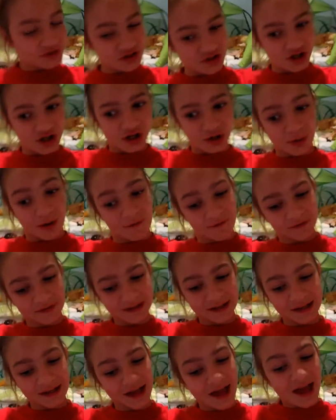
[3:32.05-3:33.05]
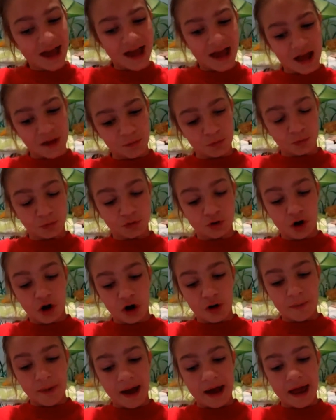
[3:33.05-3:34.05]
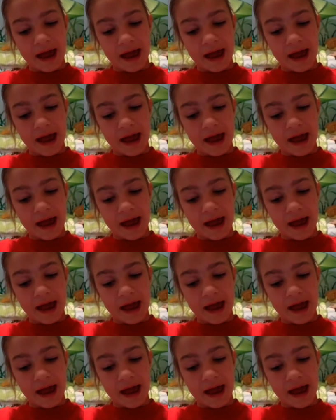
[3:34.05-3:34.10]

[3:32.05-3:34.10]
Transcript: So, hopefully it will cope.